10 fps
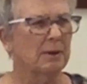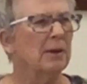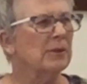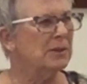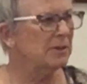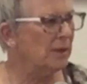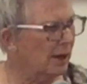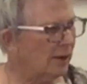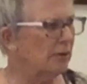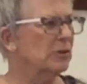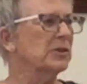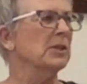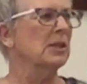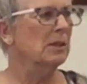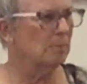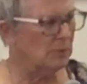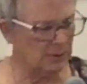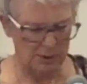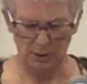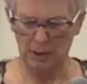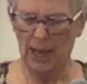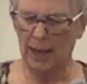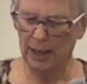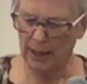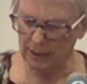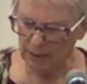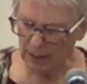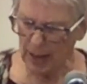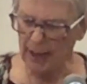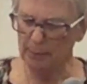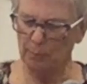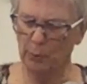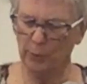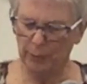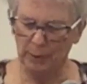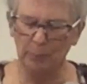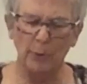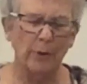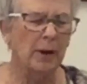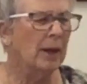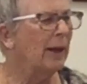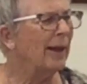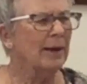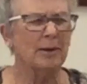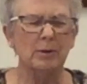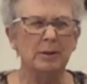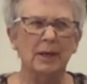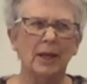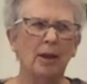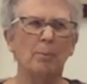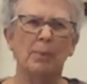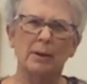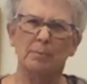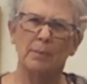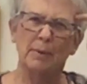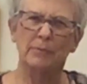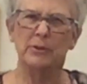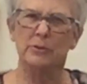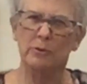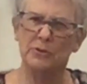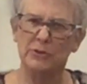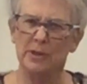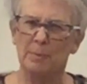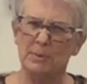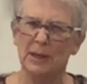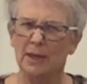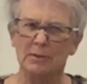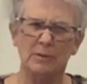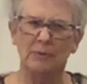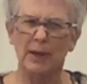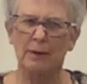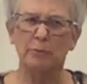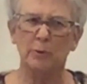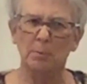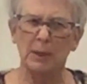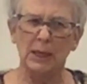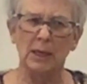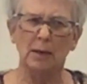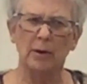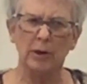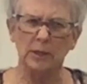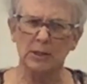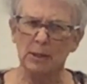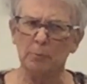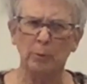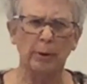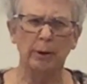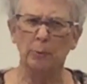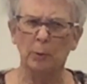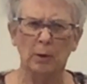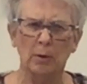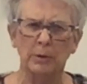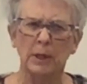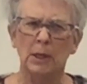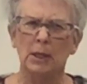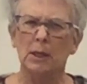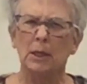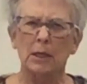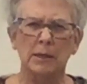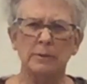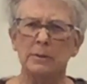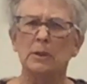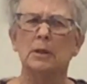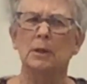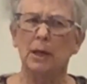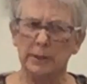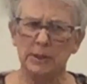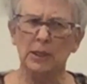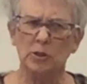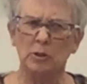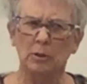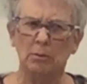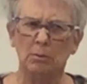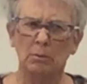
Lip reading: And the desires seem to add more and more. And I couldn't help but the sort of subtext of that for me in our contemporary world is addiction.